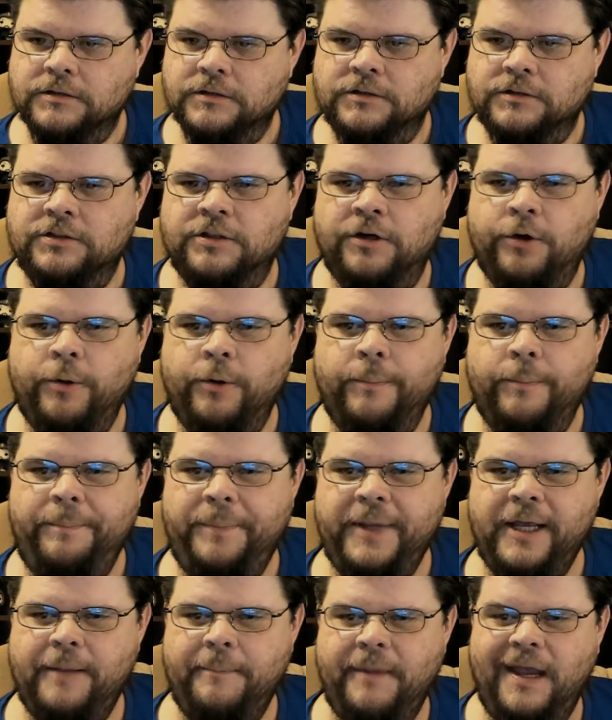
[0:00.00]
So
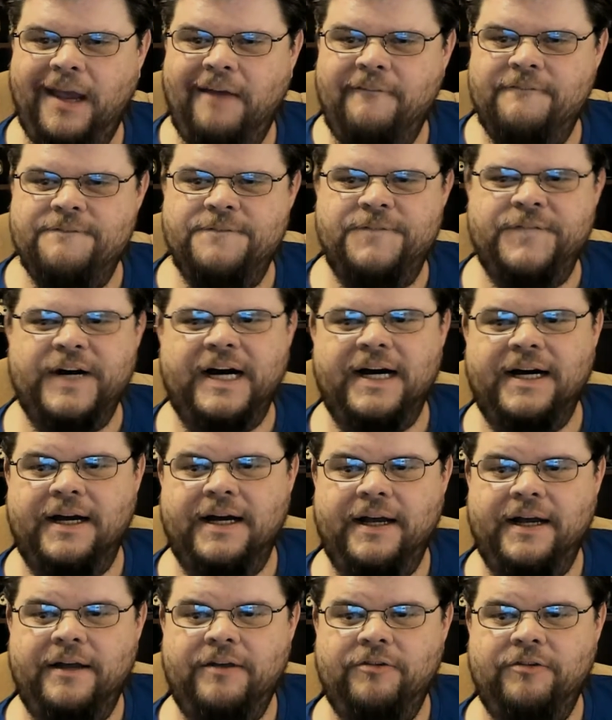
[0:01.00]

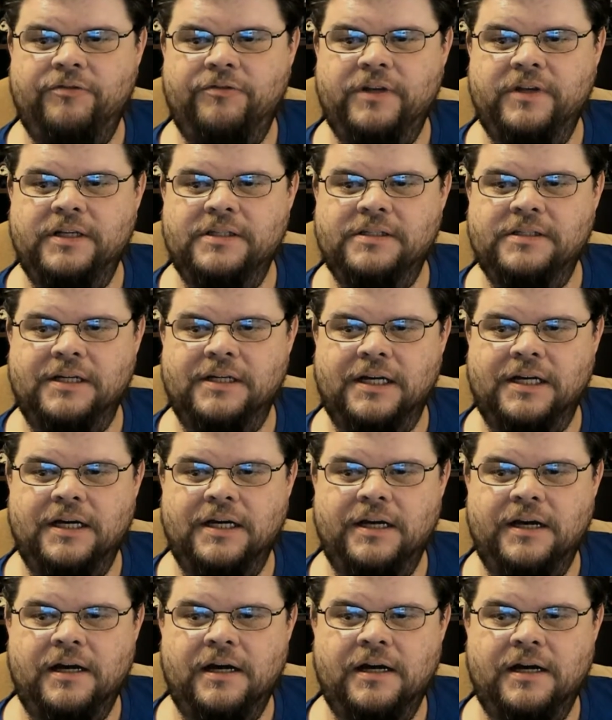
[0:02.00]
BB5 is a
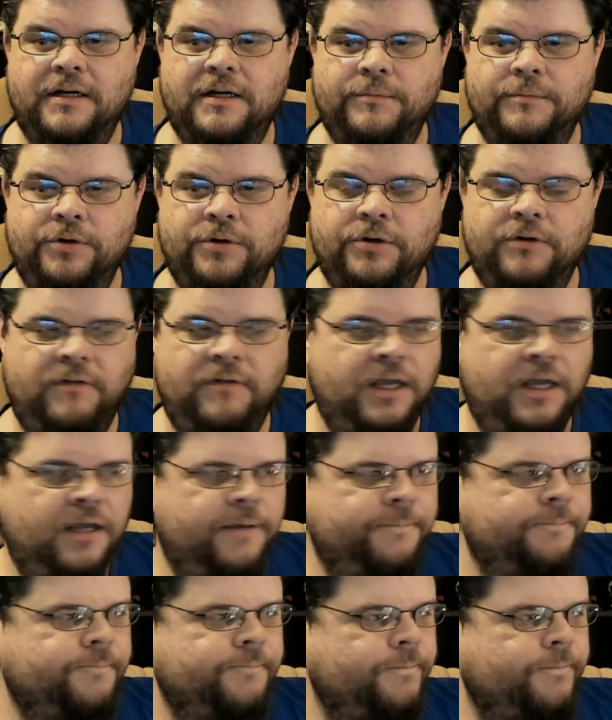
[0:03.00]
Kannada movie,
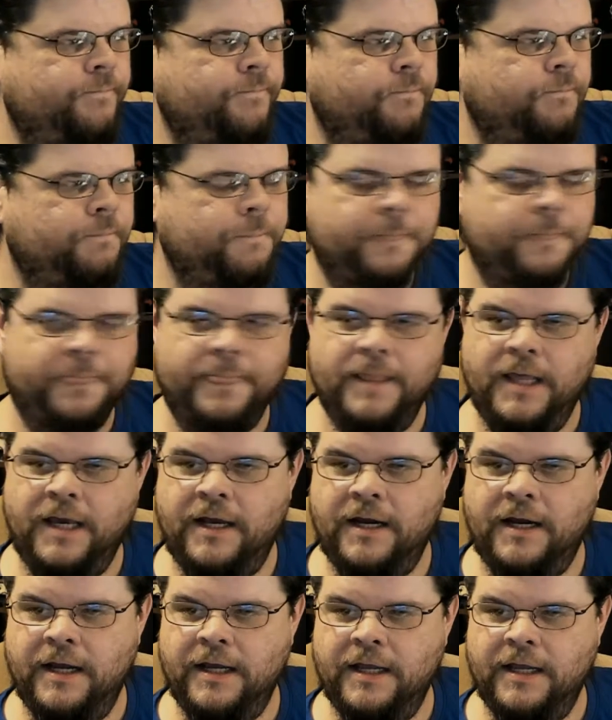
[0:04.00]

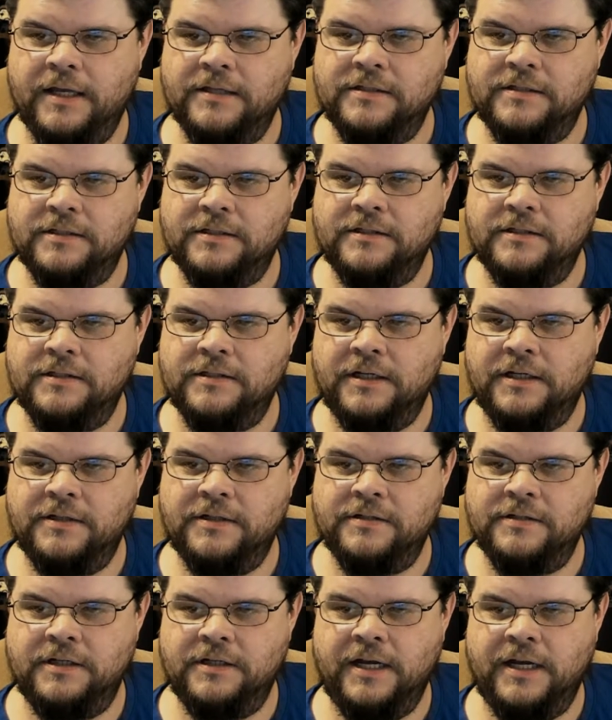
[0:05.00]
and I guess it
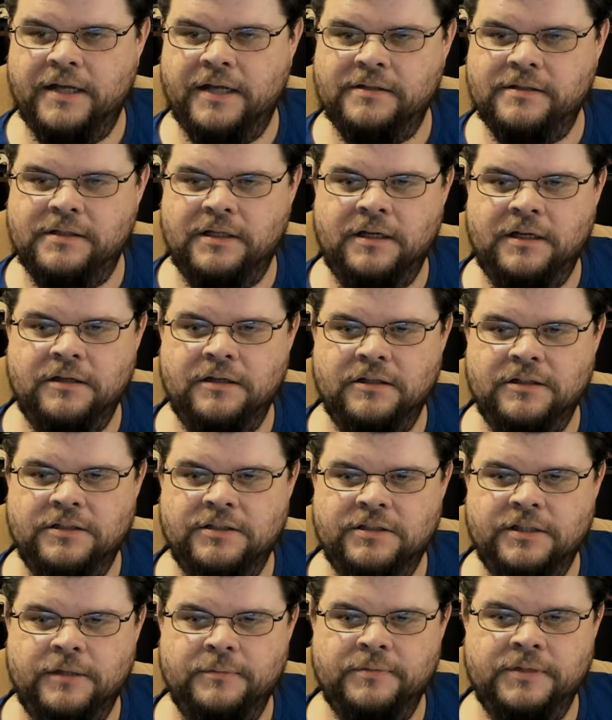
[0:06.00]
says it has English
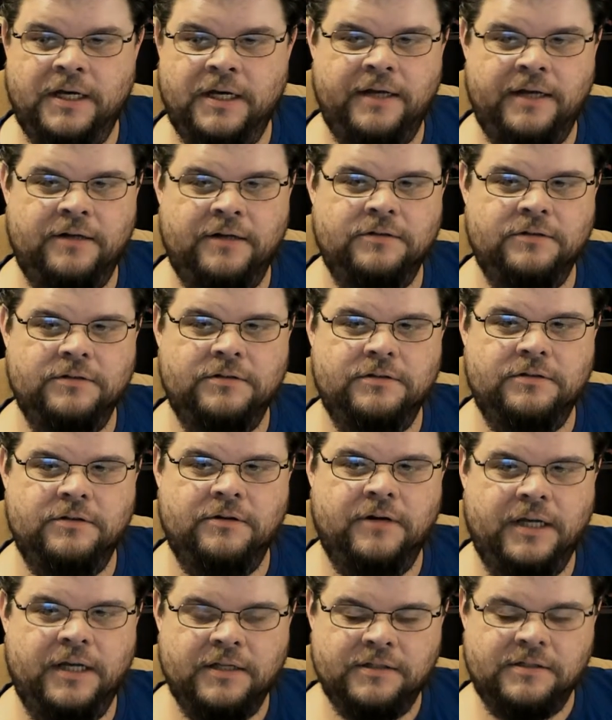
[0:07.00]
subtitles, so
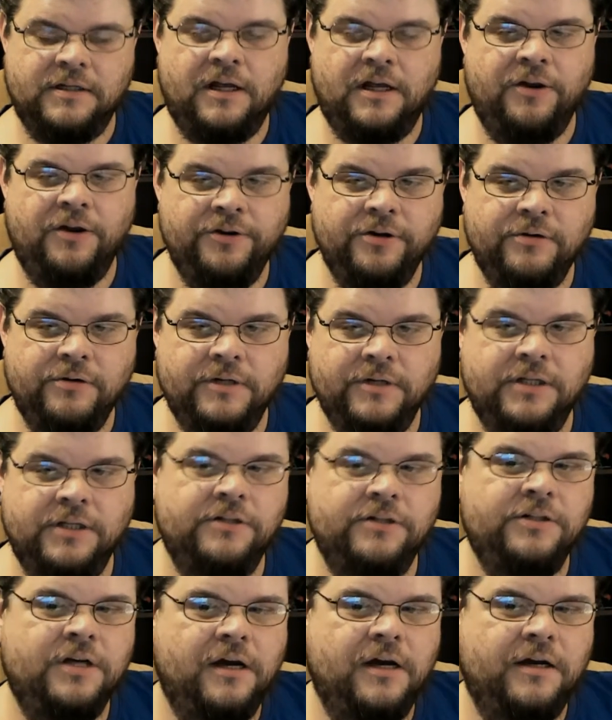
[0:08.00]
I guess I'll know what they're
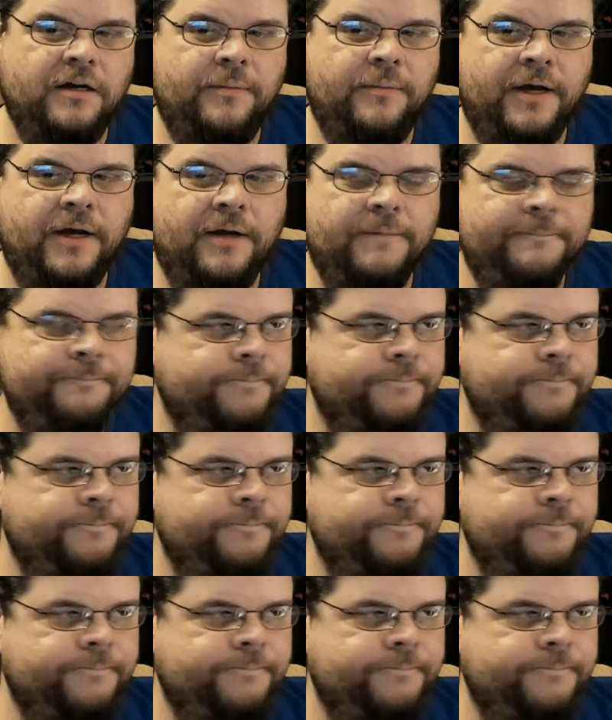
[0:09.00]
talking about.